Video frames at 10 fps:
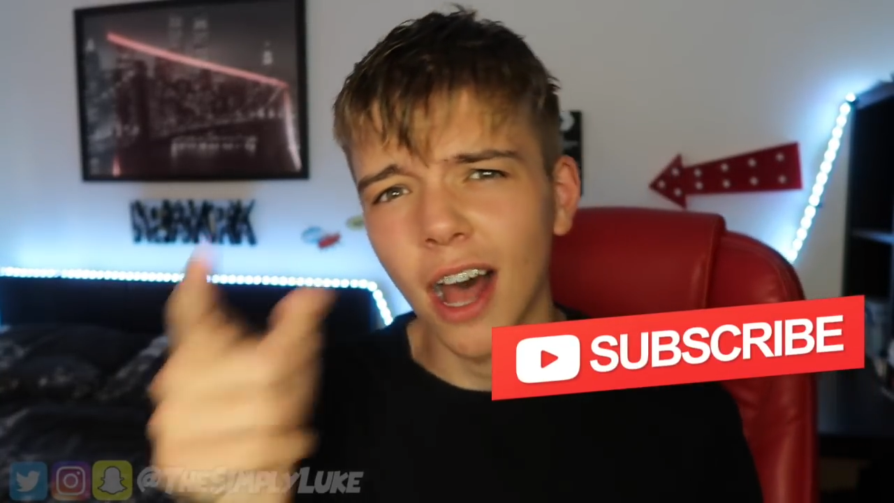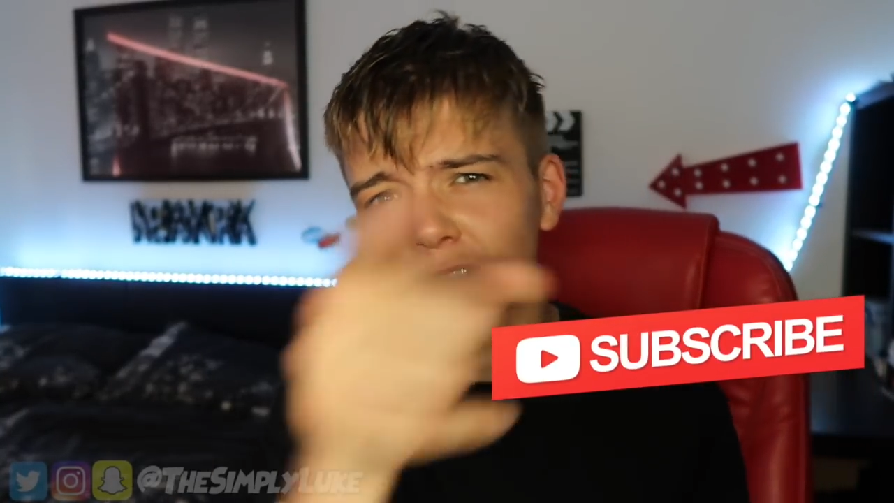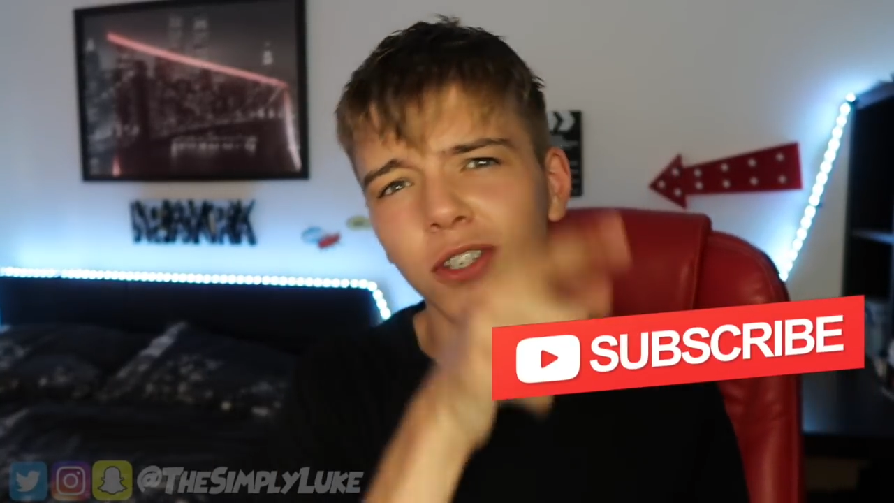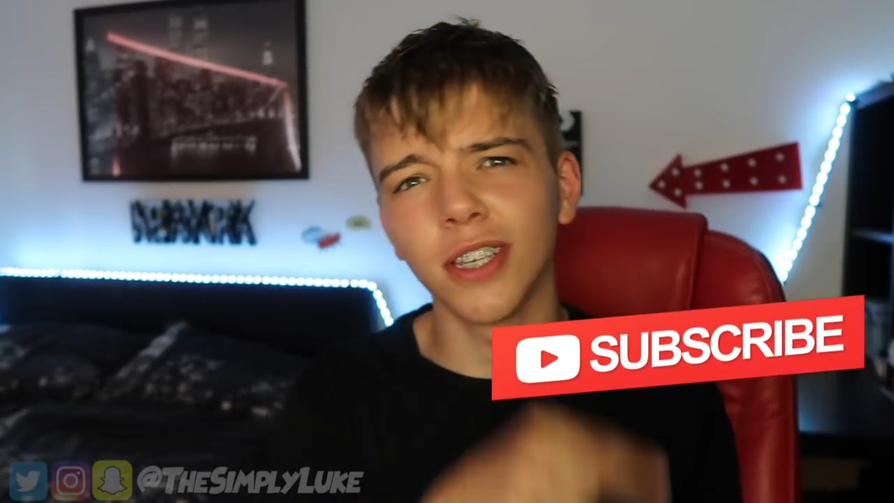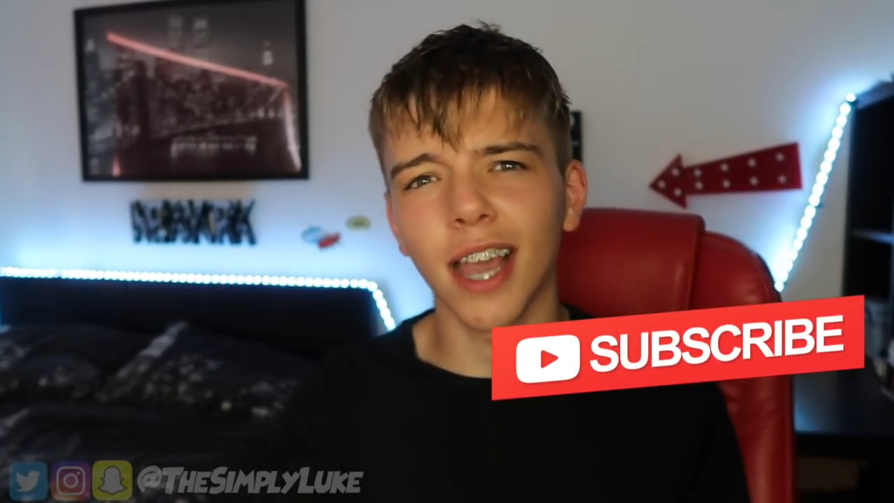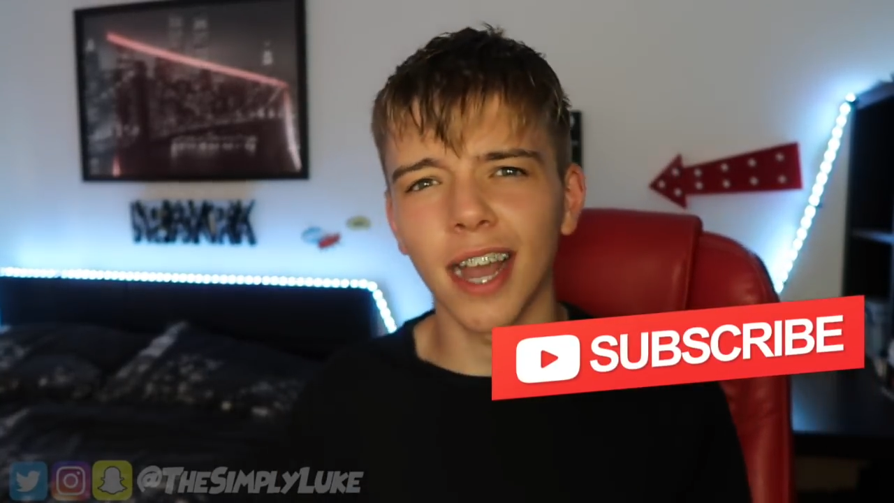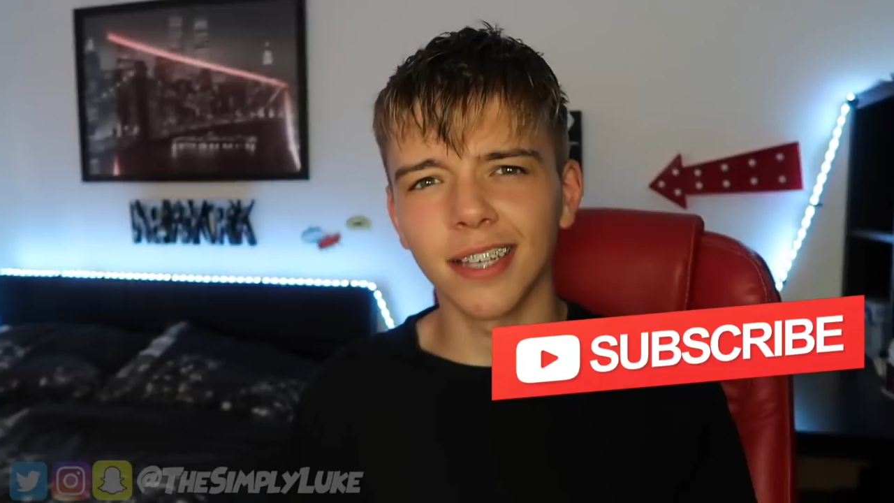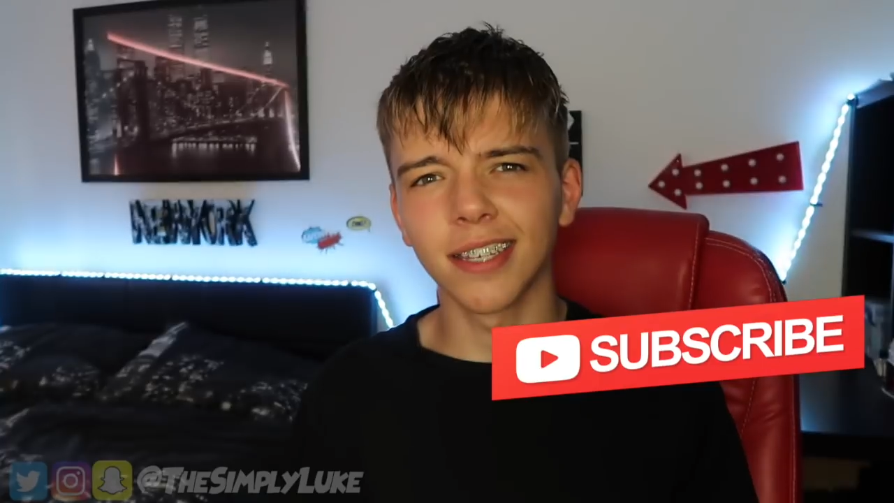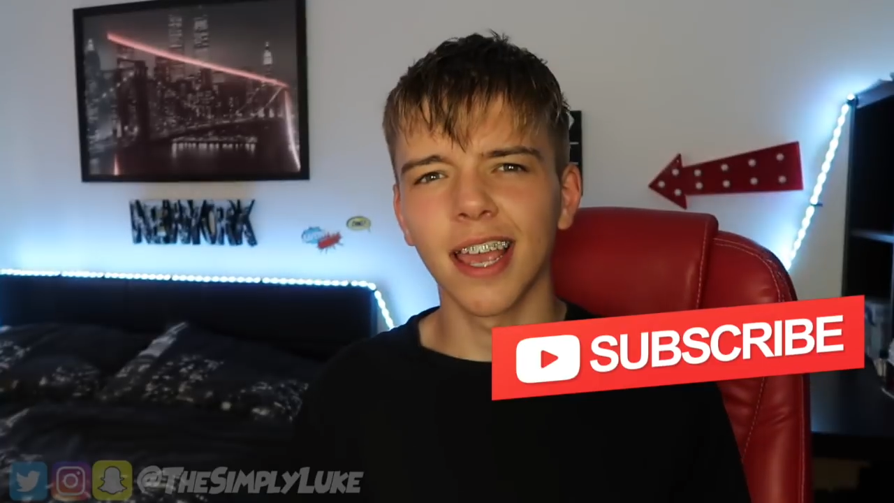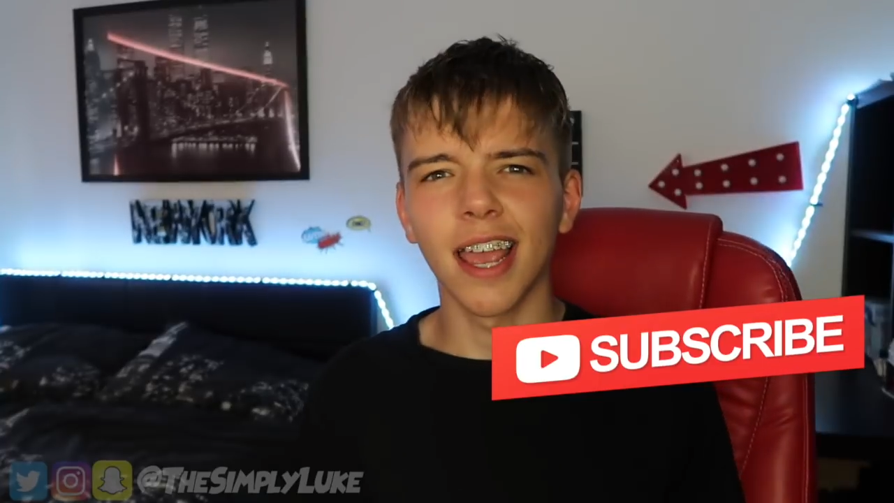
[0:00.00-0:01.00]
I'll see you
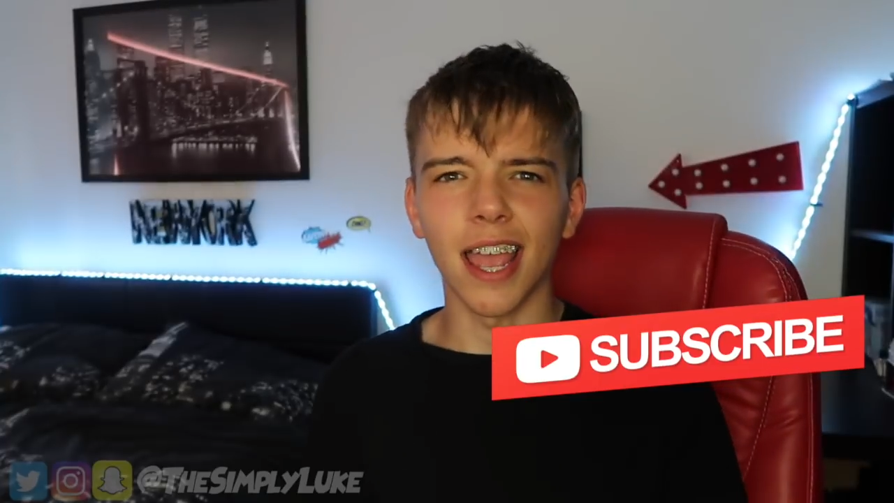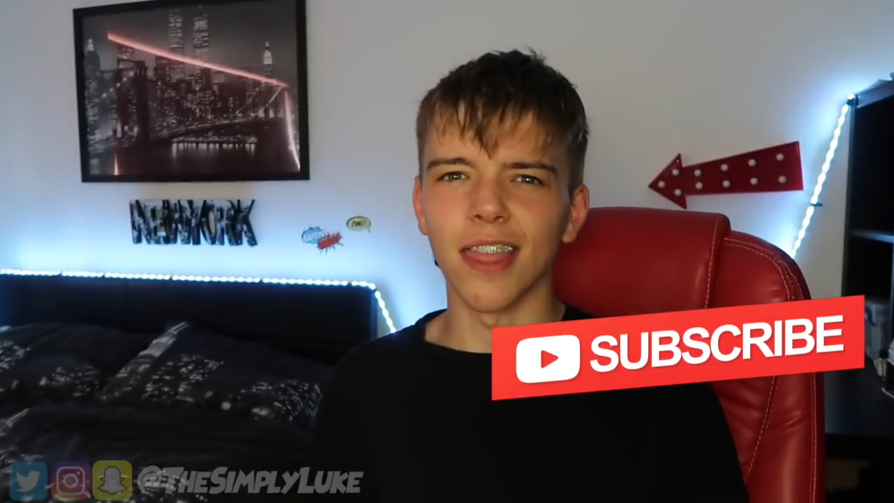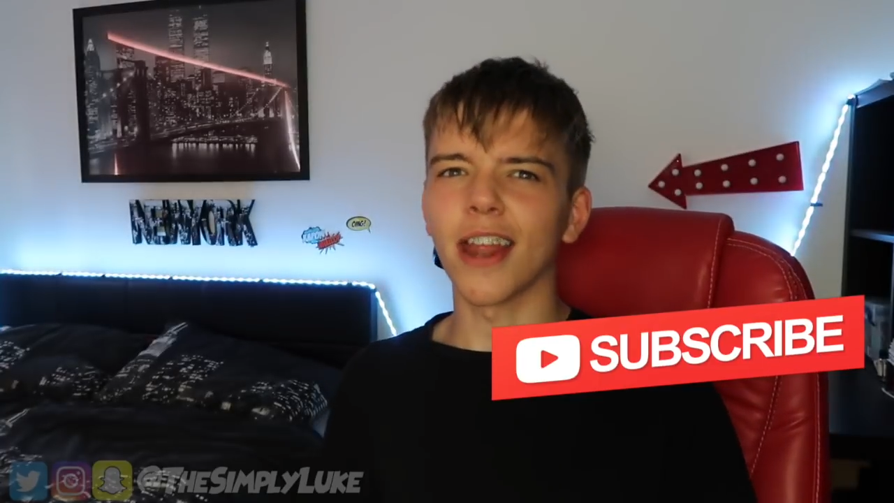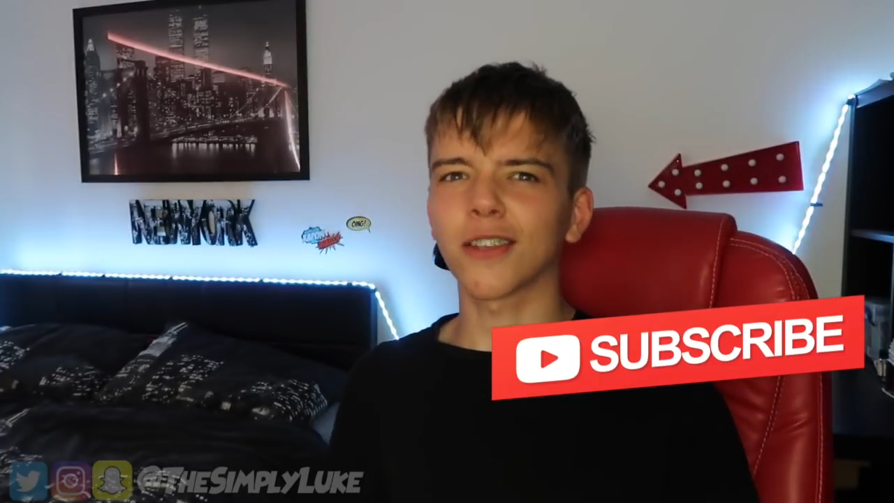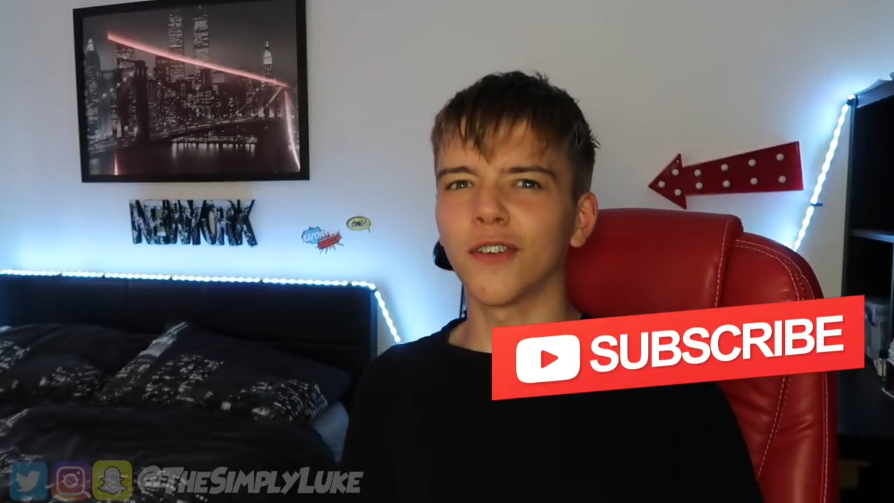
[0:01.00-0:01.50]
guys in the next